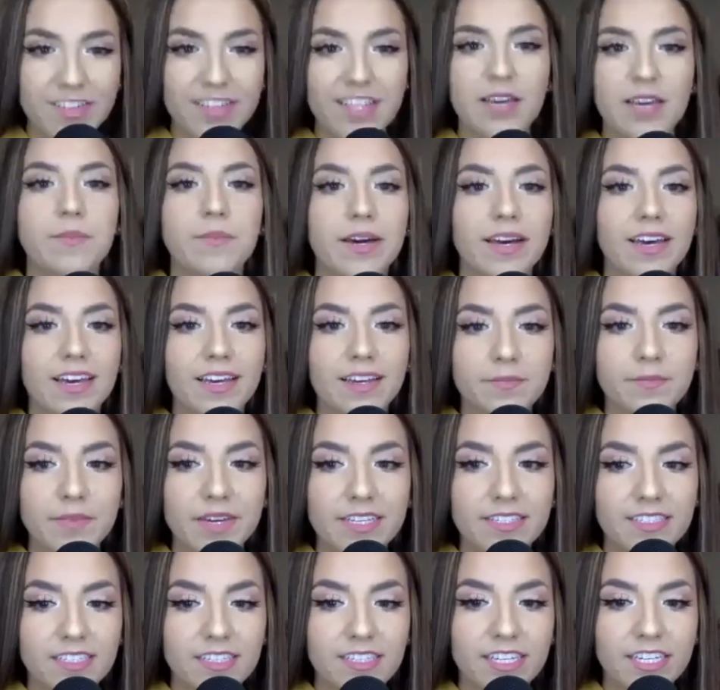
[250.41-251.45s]
But
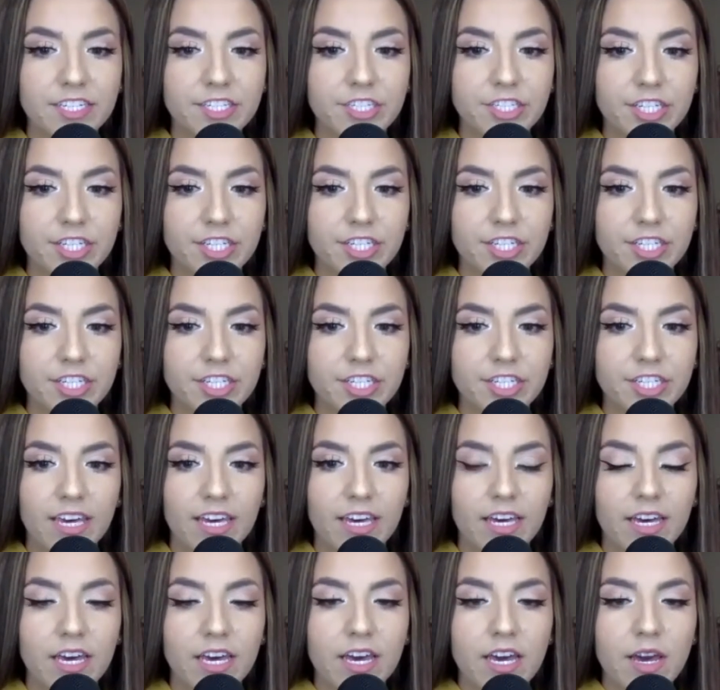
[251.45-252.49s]
basically, she
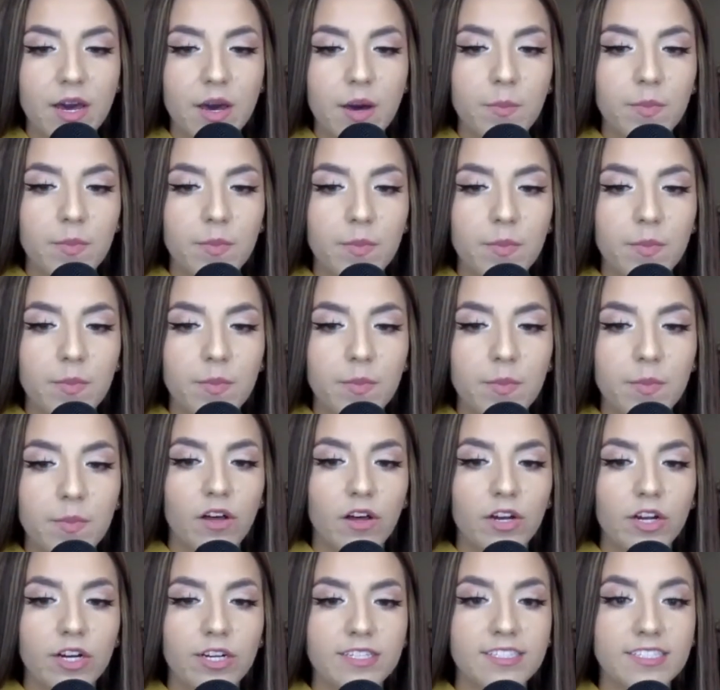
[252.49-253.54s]
puts all
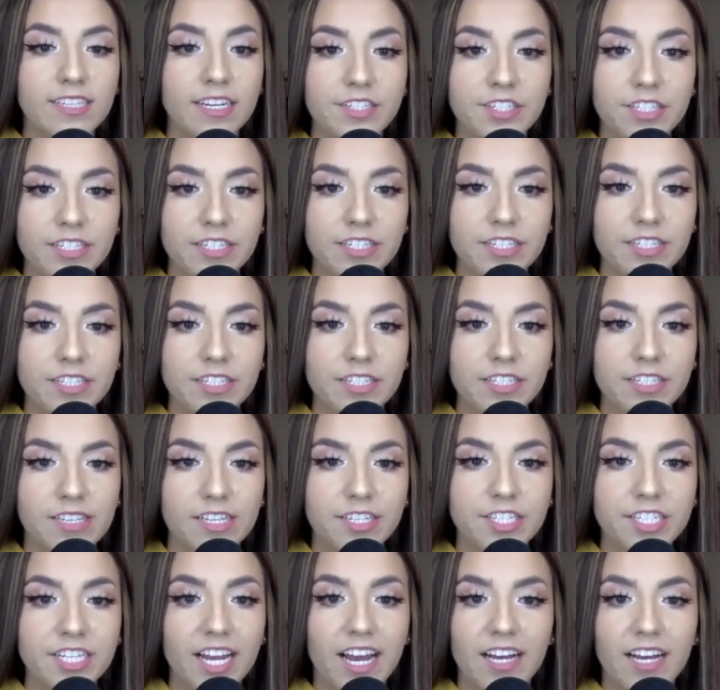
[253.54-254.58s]
her sessions that she
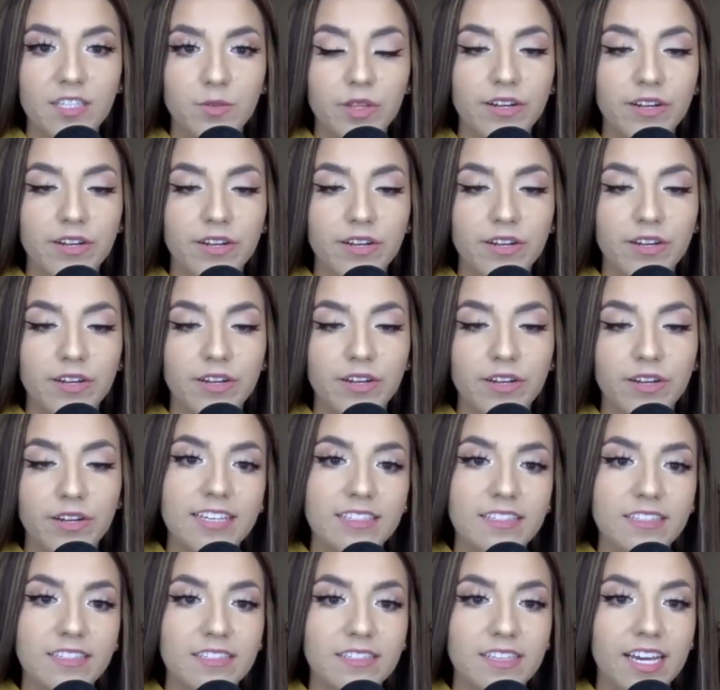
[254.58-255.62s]
has with her
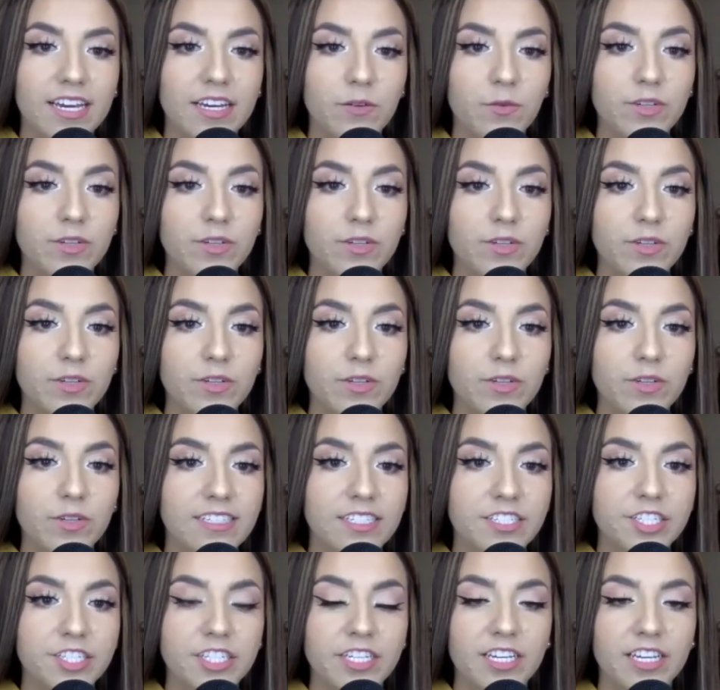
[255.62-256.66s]
clients, and what she does is
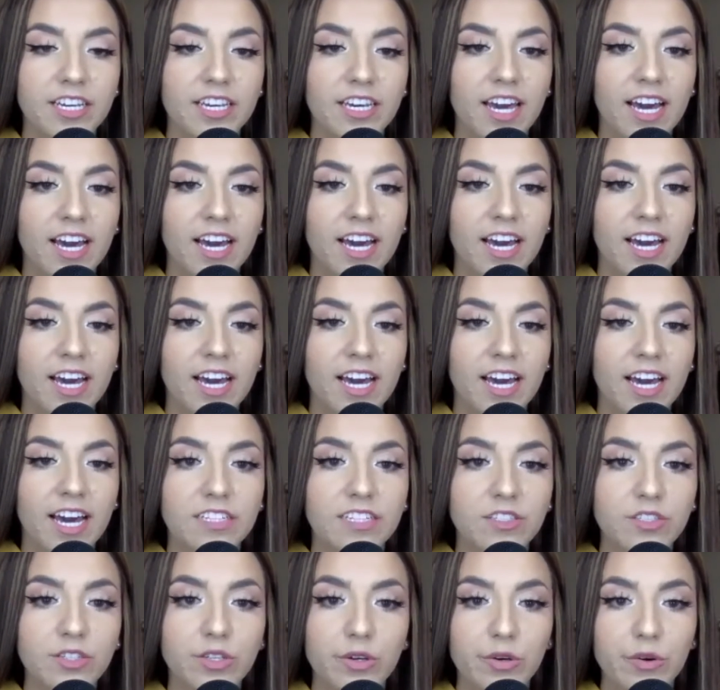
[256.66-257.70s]
she has clients
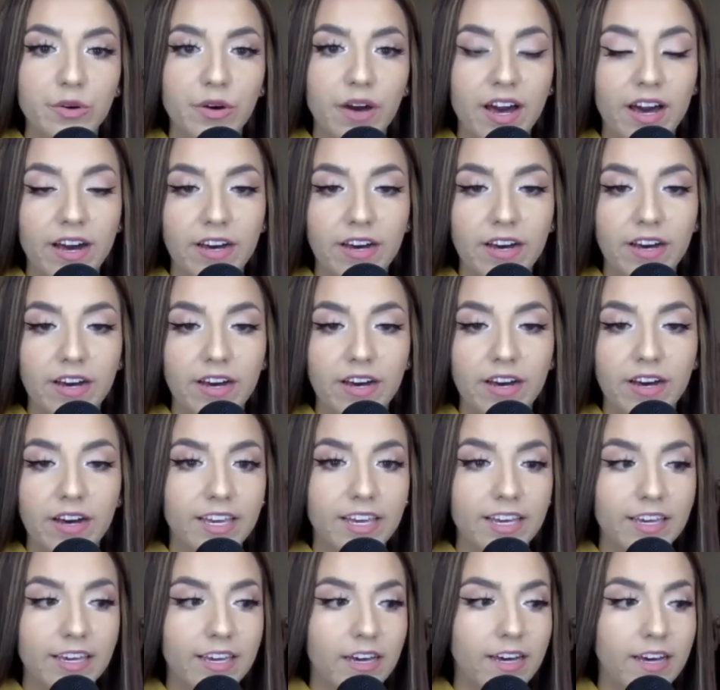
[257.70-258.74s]
who have
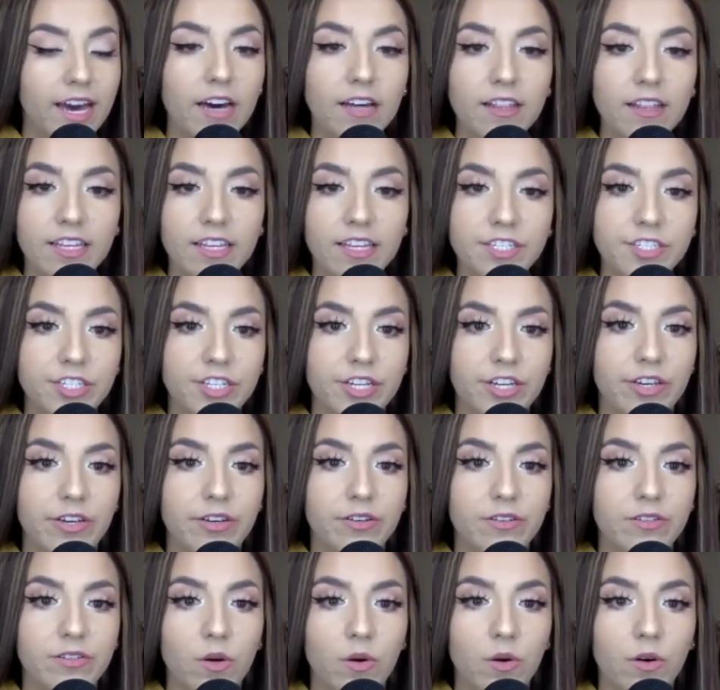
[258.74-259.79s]
like health
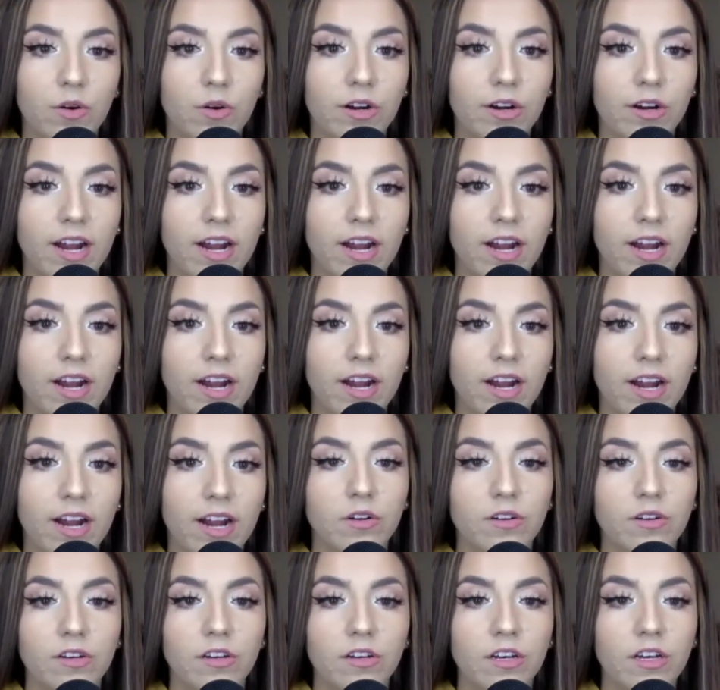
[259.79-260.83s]
issues or have
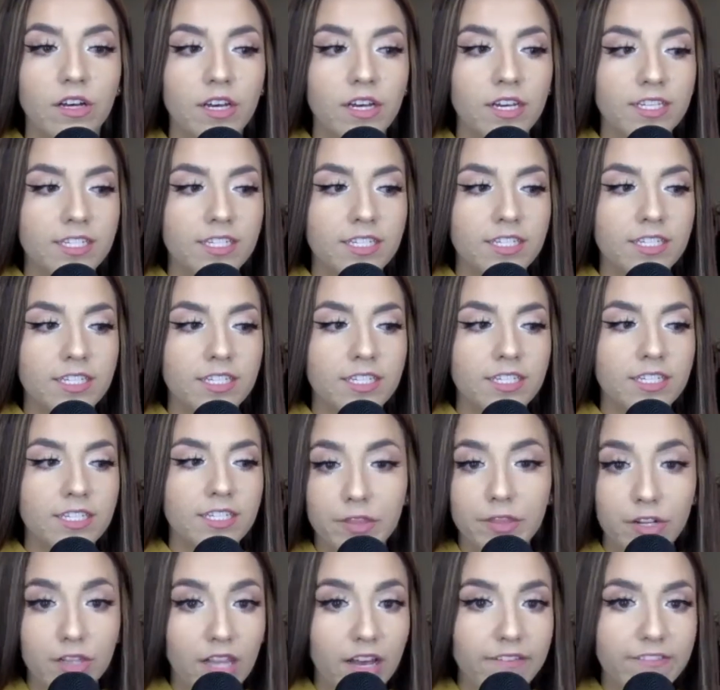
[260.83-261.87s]
struggle in their
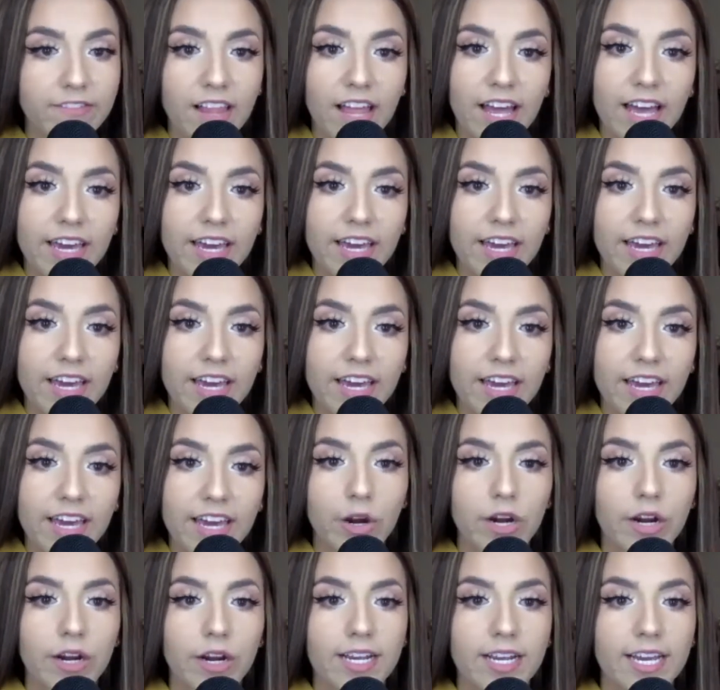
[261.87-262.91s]
love life or
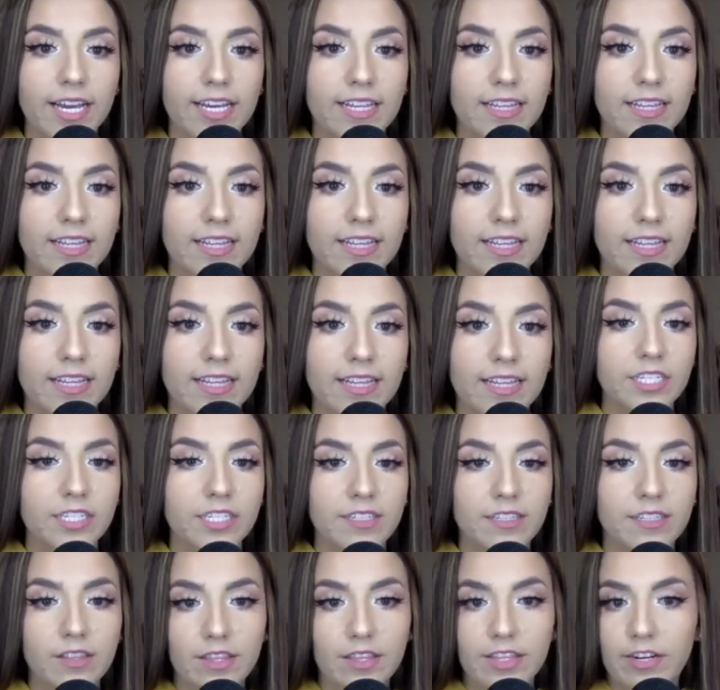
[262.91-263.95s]
at work, and
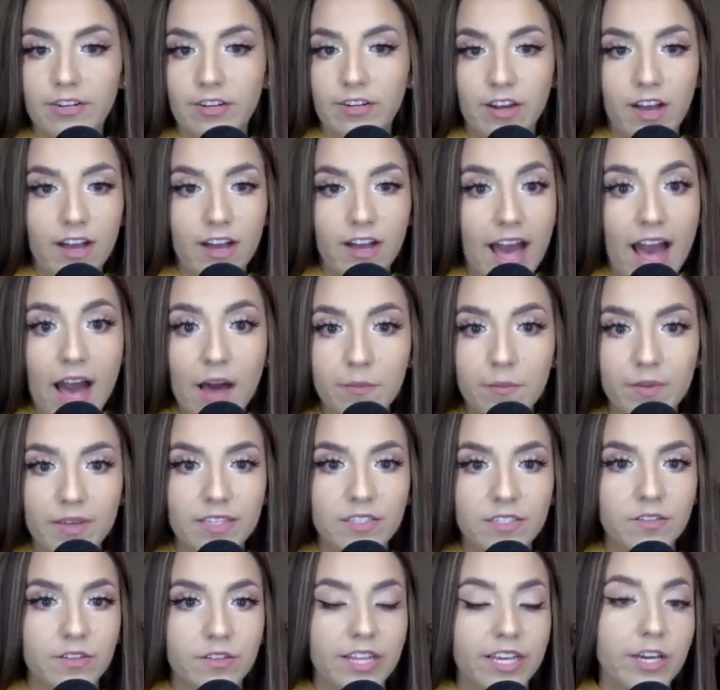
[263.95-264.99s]
they're not
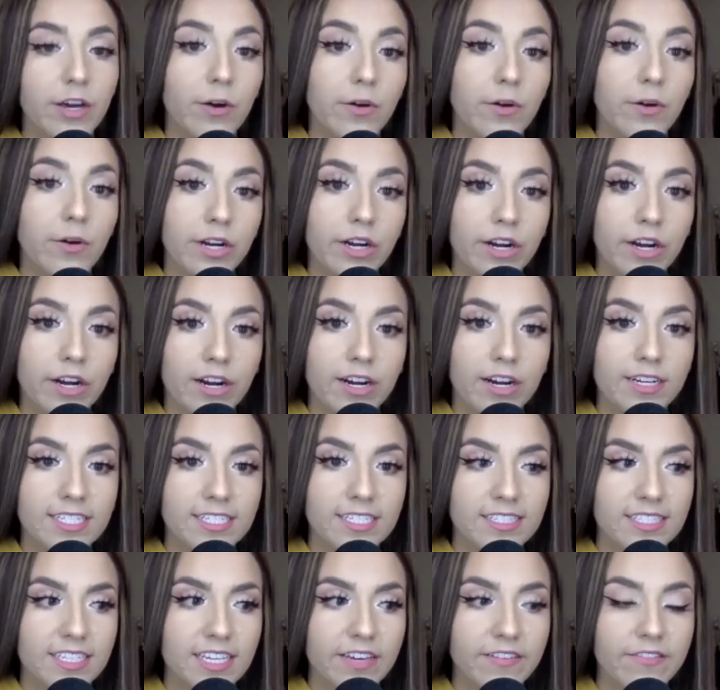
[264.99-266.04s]
happy, so they go to her to
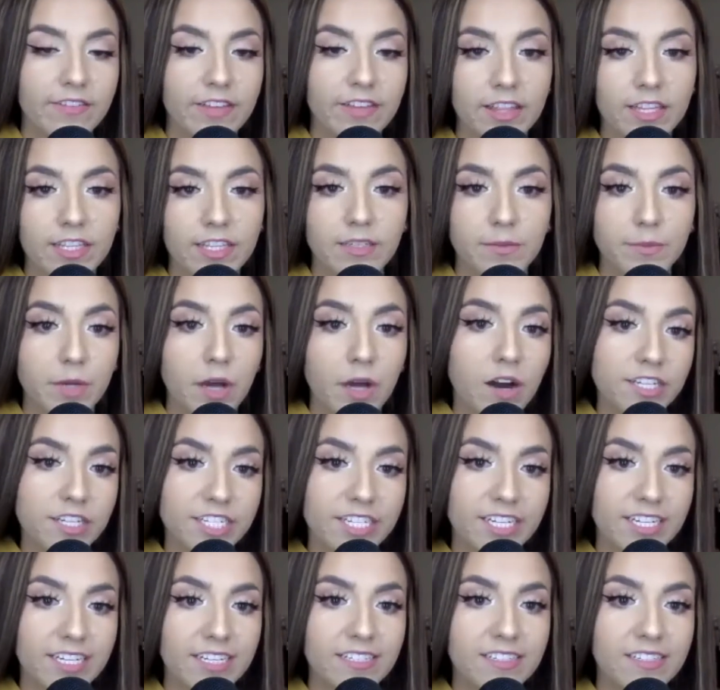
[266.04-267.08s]
see if in the
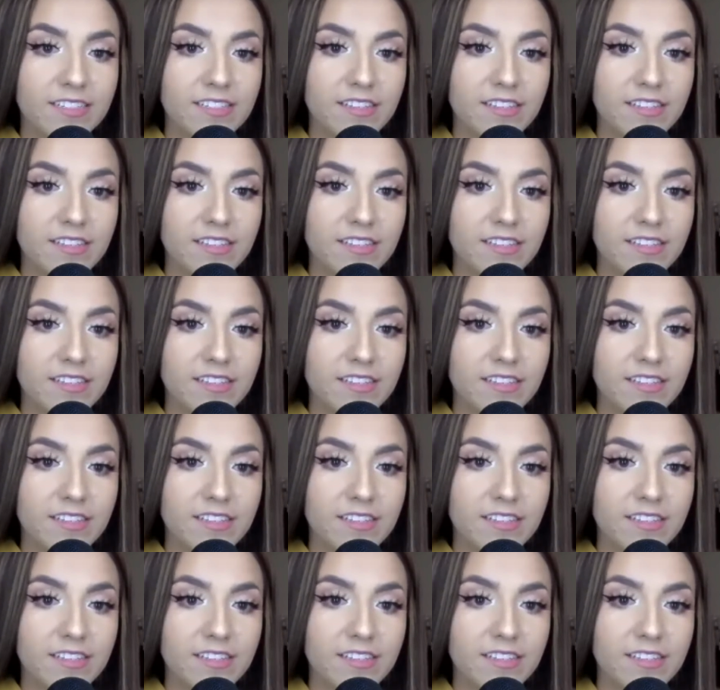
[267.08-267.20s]
subconscious